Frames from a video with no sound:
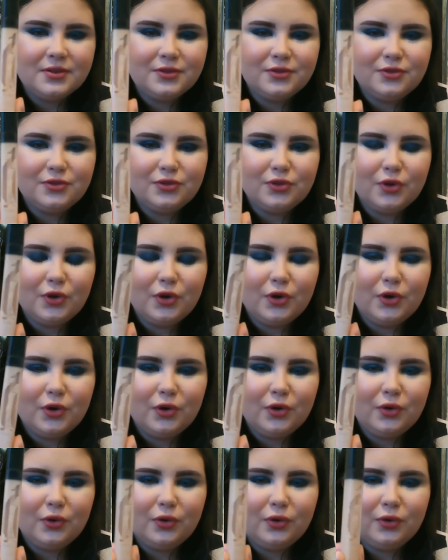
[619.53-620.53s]

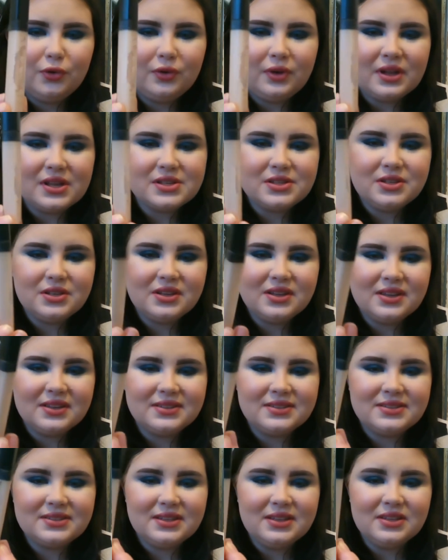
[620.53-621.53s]
So as you can
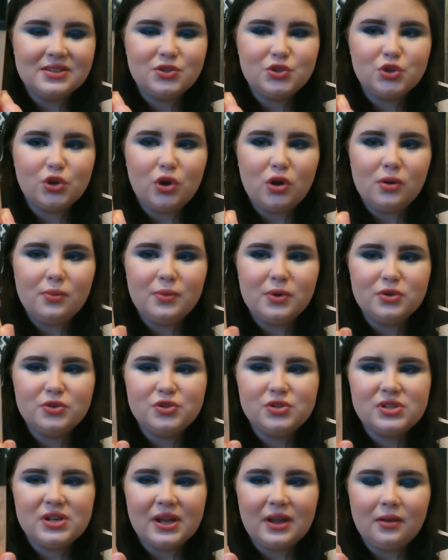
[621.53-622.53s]
see, it's
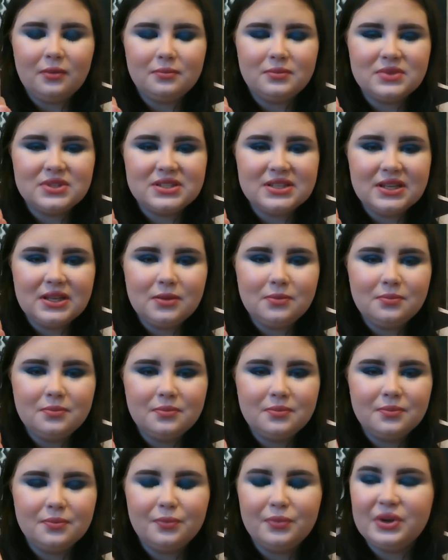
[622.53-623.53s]
almost empty,
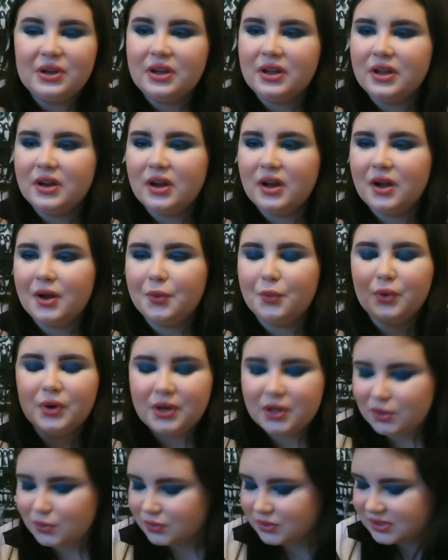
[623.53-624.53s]
but I want to
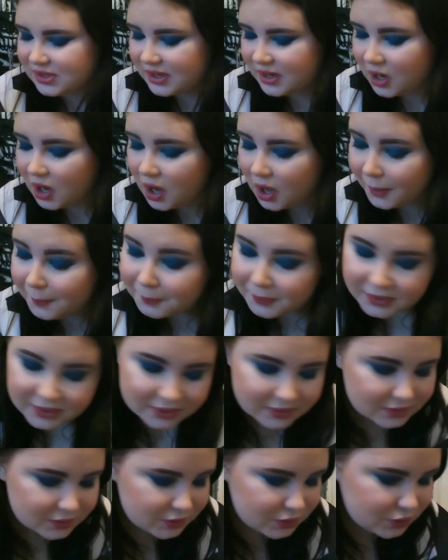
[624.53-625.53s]
use it up.
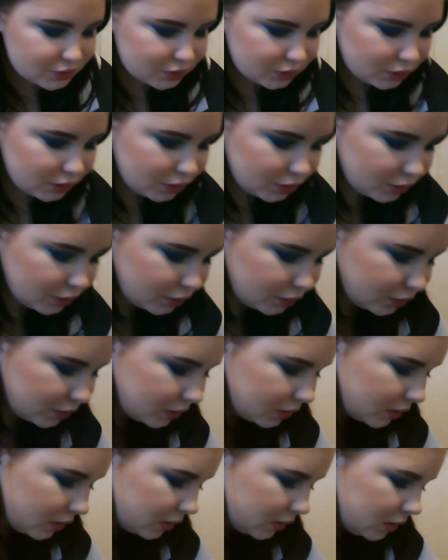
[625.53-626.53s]
So,
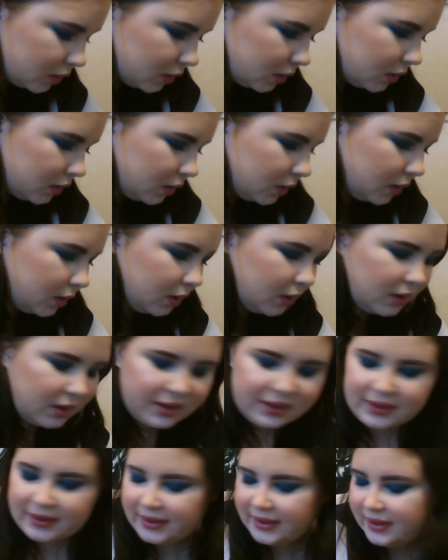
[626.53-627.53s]

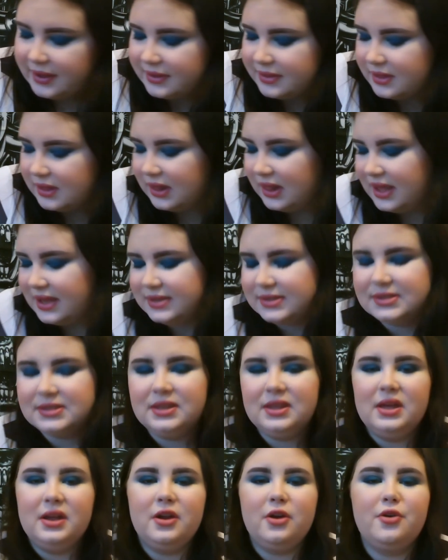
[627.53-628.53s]
the last
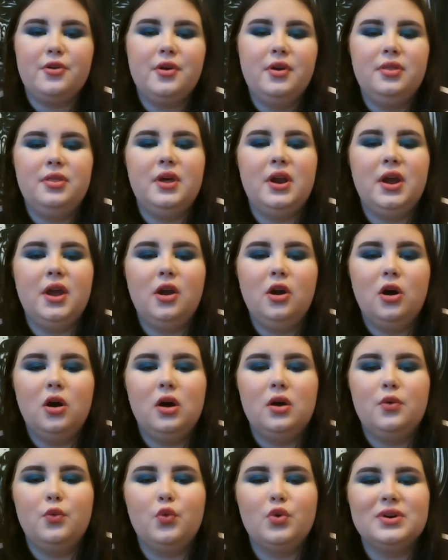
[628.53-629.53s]
category that I got
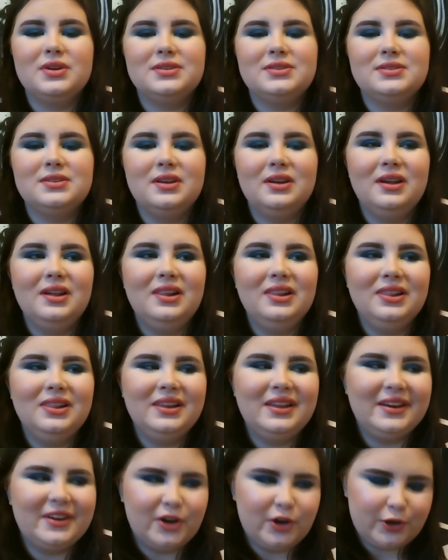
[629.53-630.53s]
was
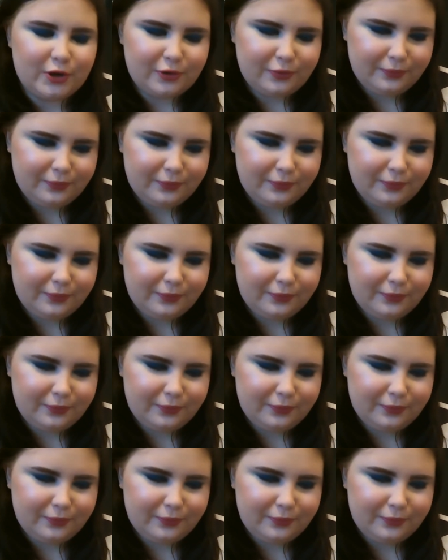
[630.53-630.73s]
glitter.